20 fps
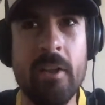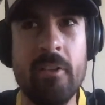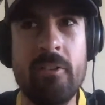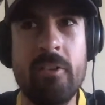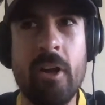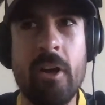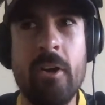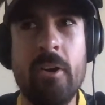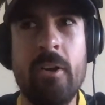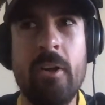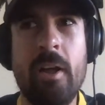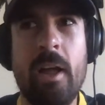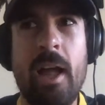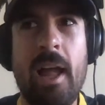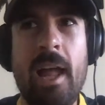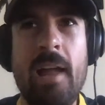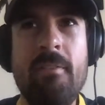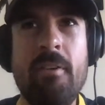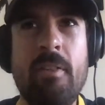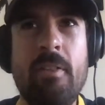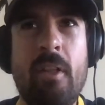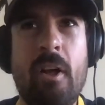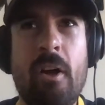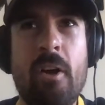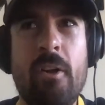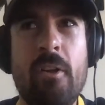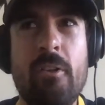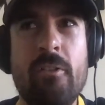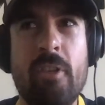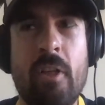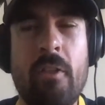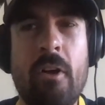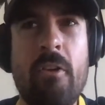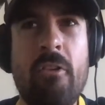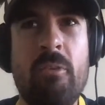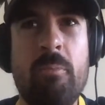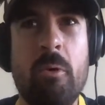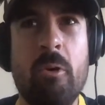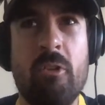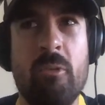So even though so
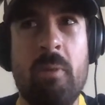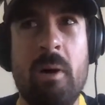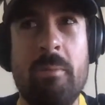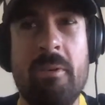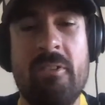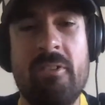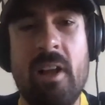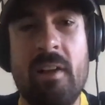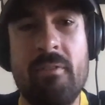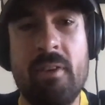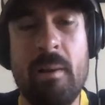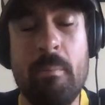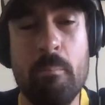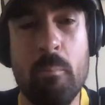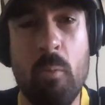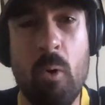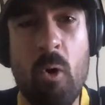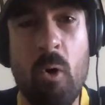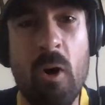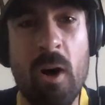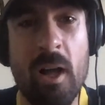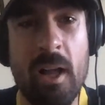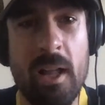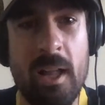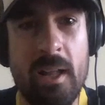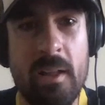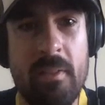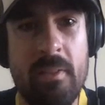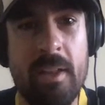those sports might be suffering more